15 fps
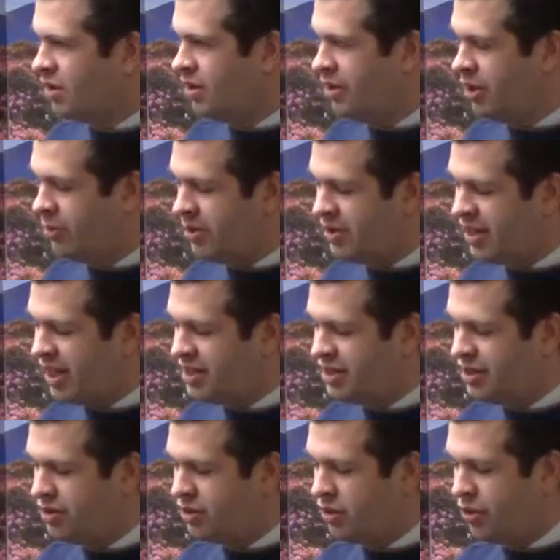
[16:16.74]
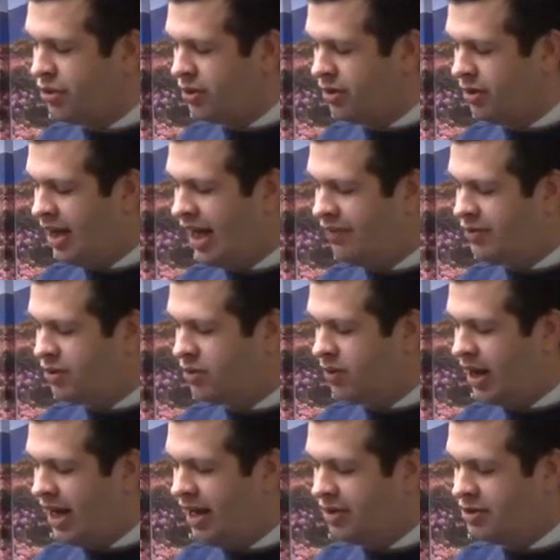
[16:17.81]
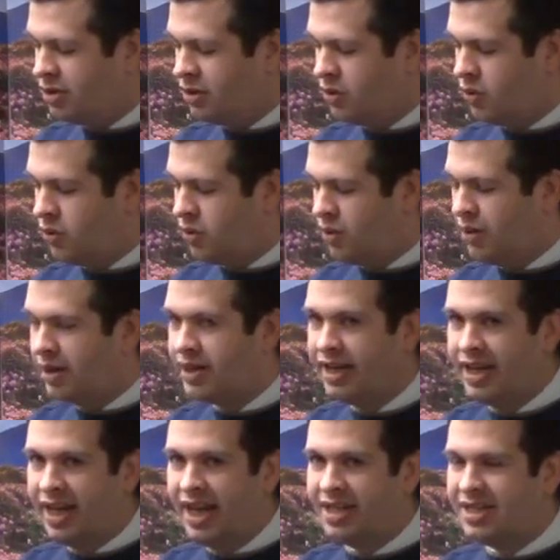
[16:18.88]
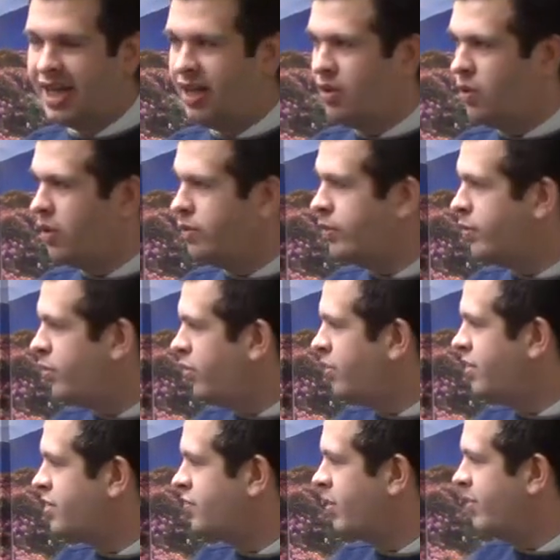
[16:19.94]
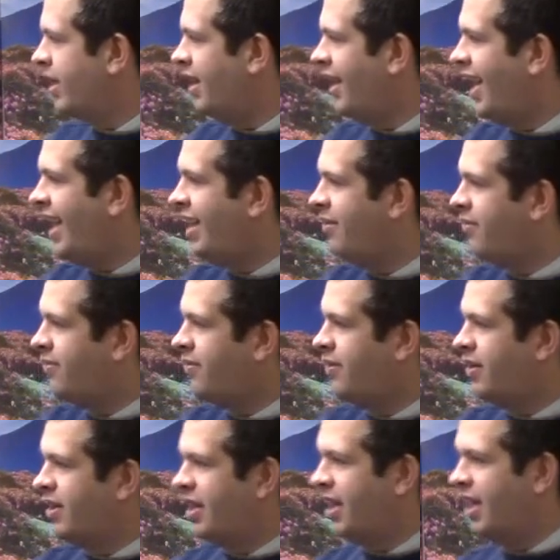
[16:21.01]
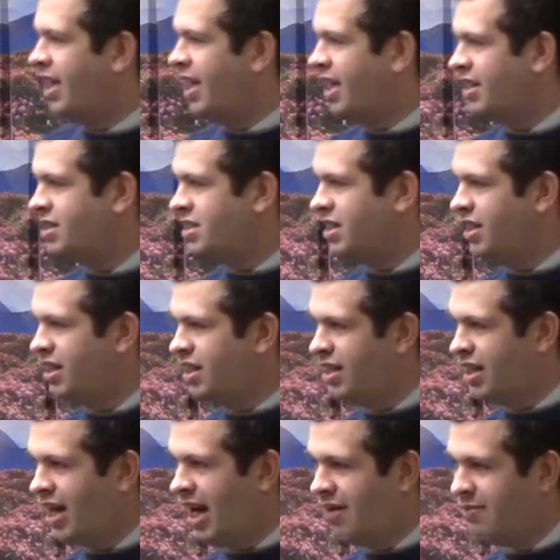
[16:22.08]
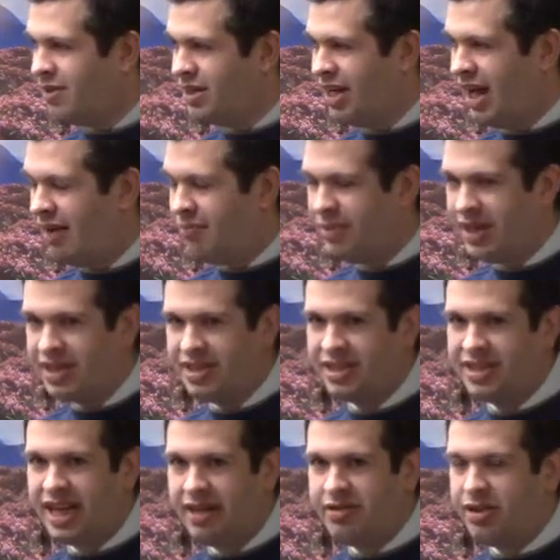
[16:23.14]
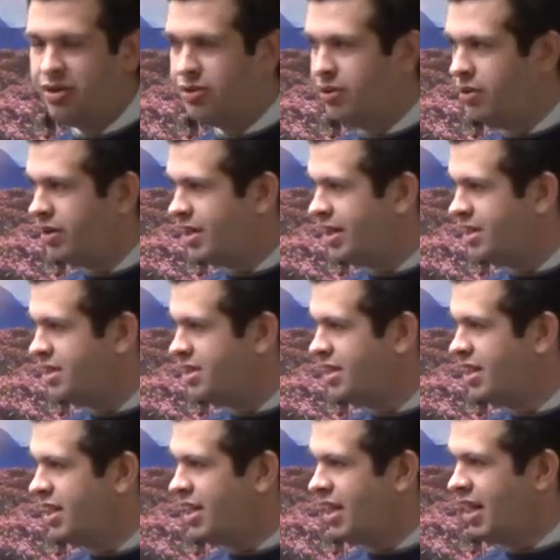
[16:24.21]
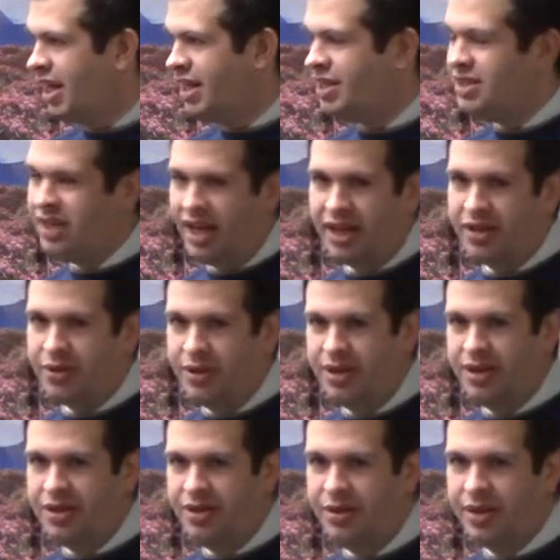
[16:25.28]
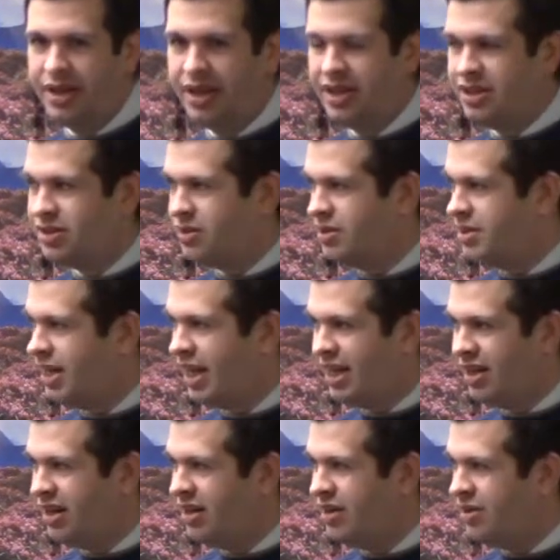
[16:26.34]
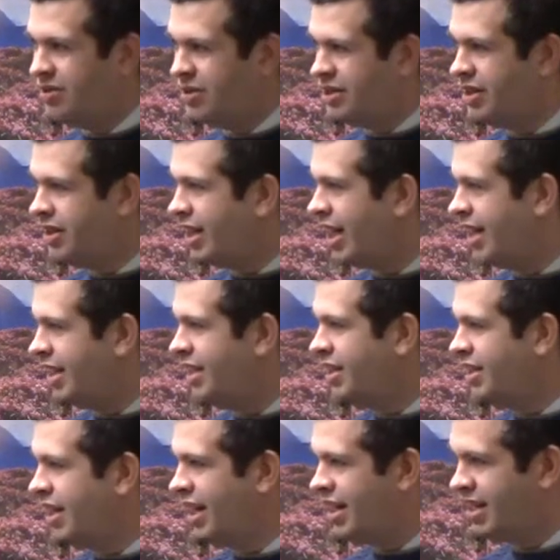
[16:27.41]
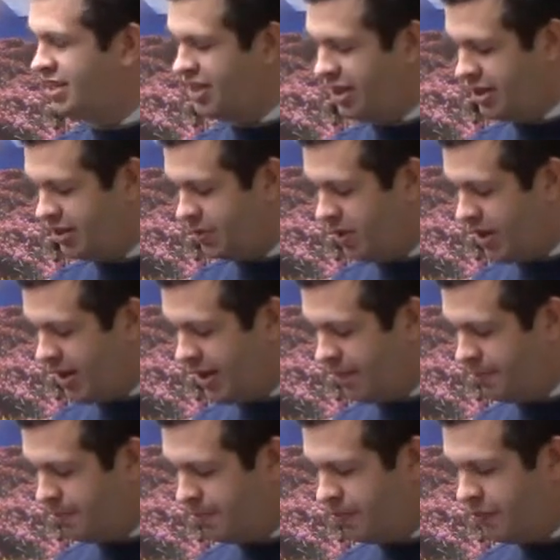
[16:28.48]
There will be things that you'll go through your life, you'll cry out to the Lord and say, Lord, remove this from my life, and to have peace and safety through this, and he's not going to do it. He's going to say, no, you got to continue on.